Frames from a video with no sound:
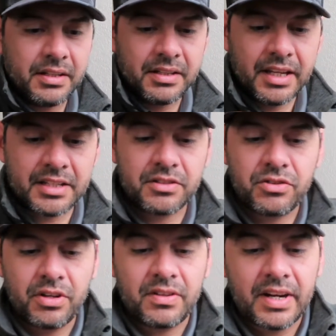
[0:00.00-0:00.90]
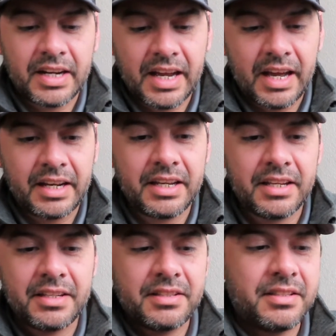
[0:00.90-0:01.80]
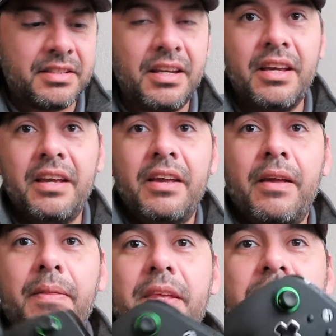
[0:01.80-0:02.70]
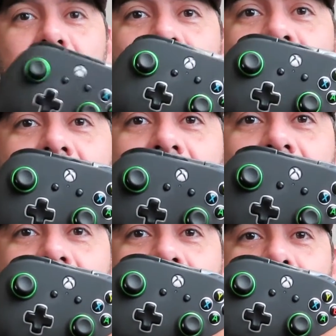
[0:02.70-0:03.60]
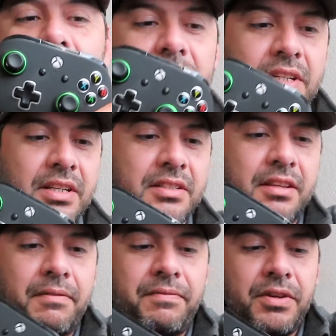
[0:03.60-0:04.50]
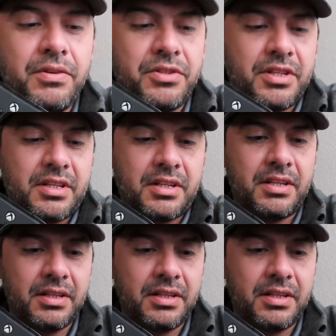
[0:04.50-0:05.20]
Next controller I got is this one here, which is the Fusion.